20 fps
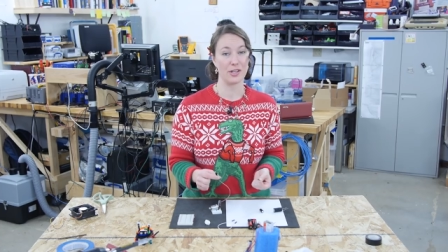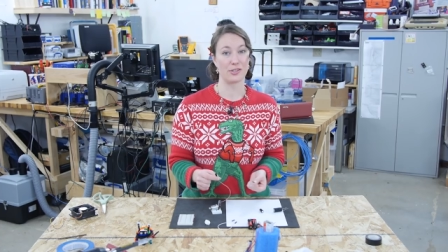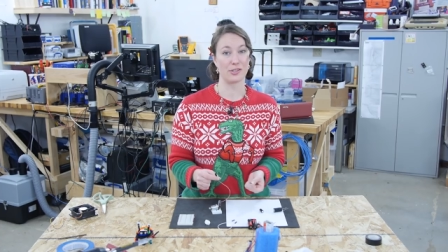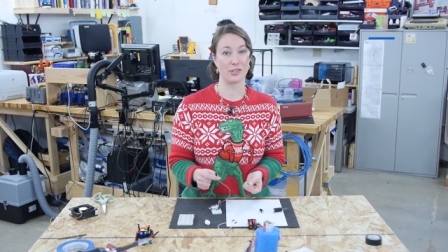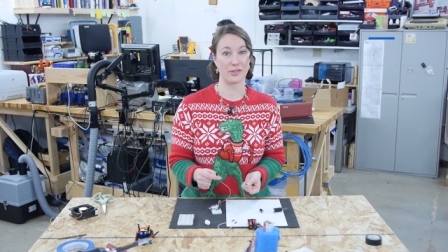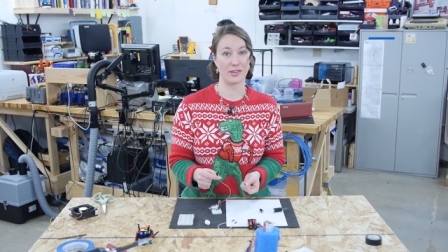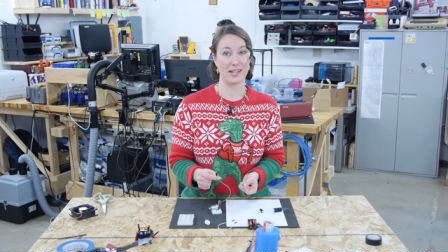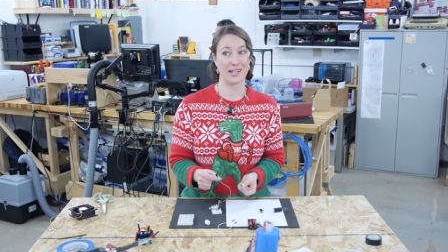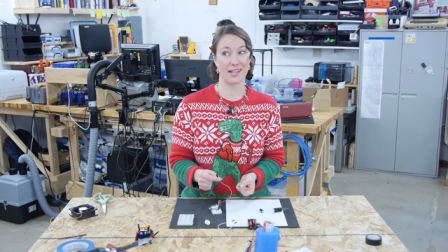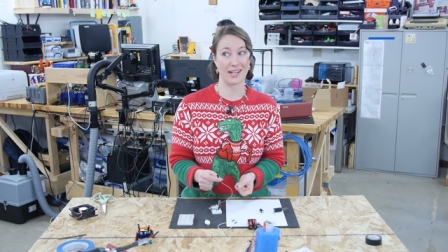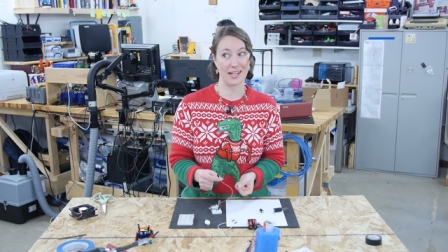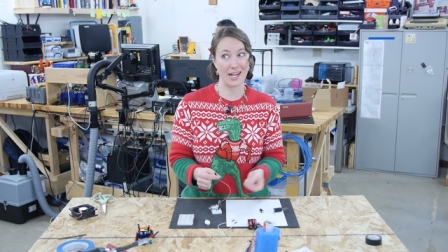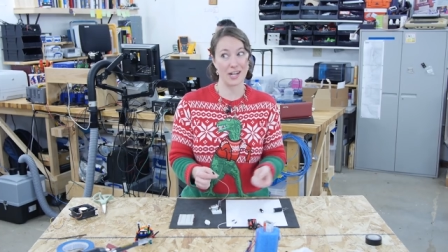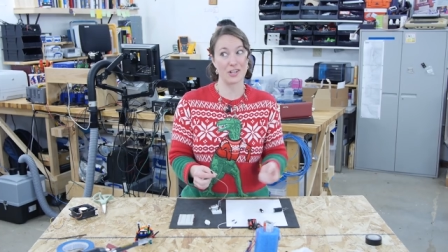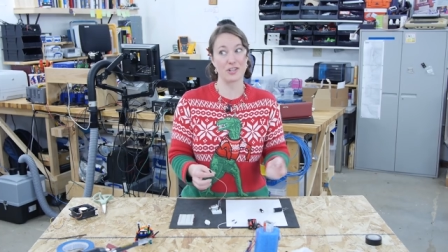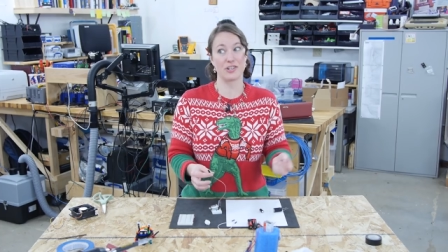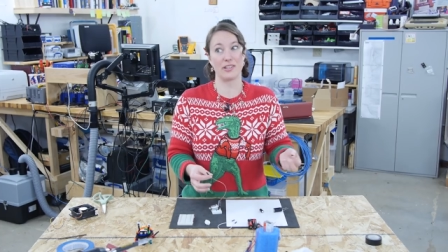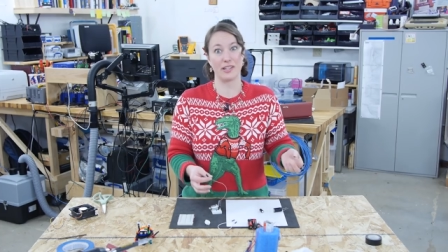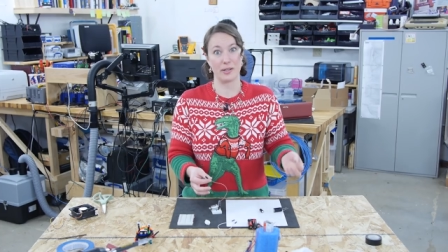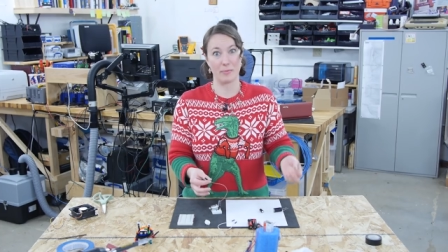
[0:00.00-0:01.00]
so that it can
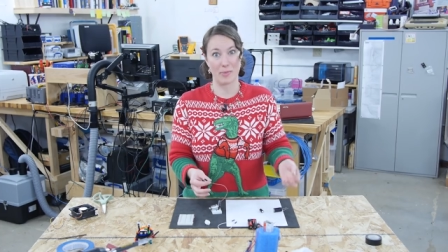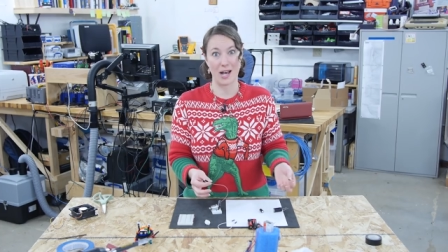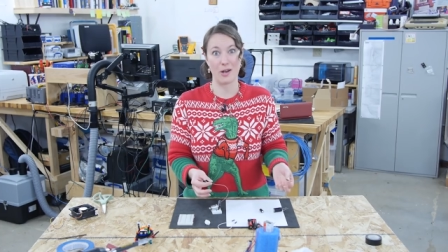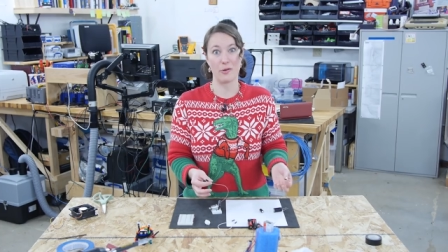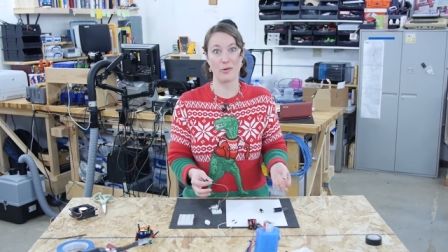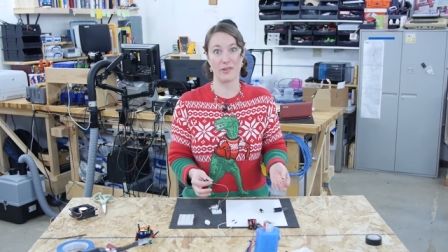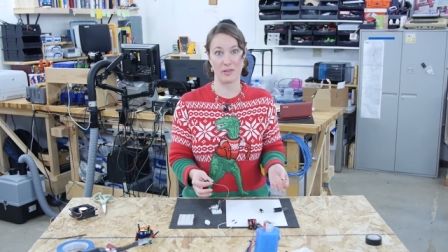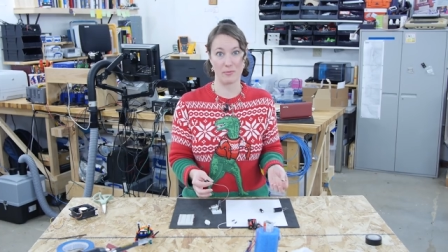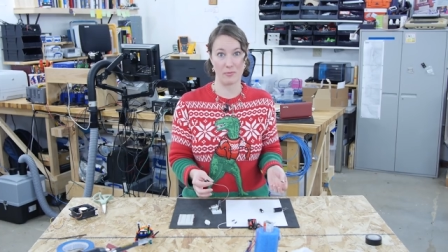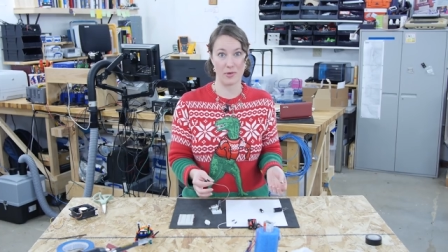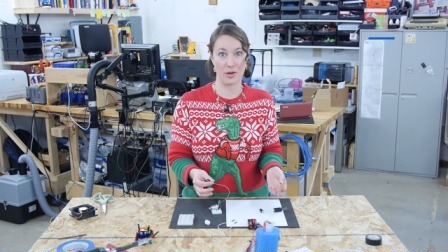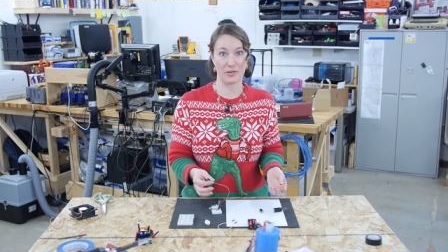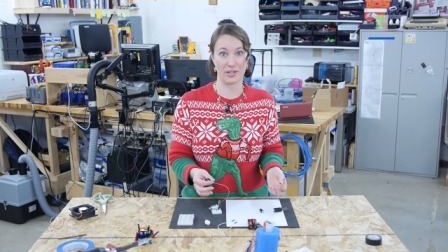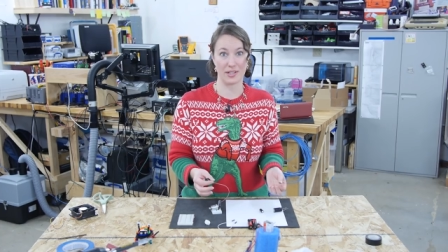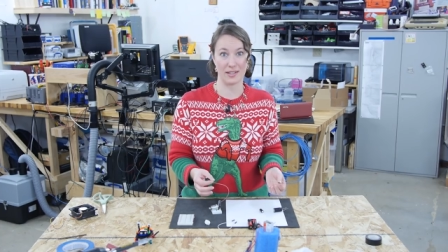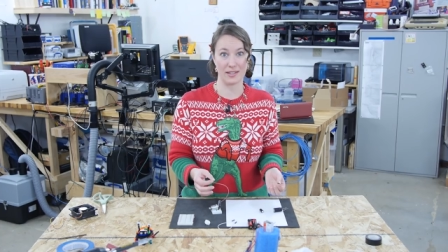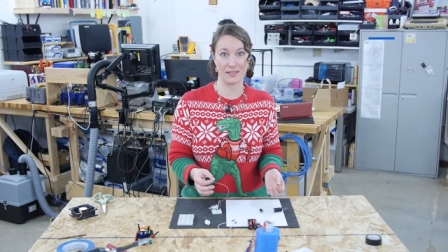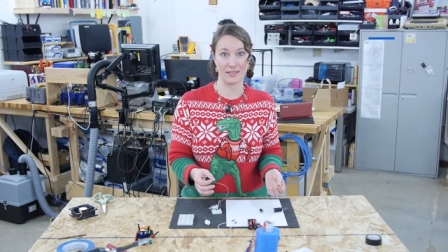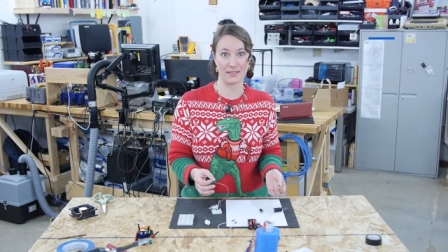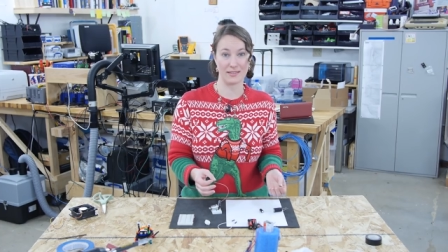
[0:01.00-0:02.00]
actually power the
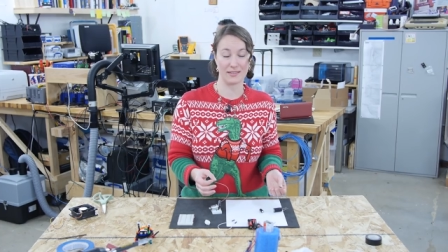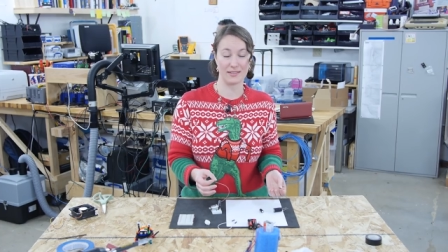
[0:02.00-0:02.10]
motor.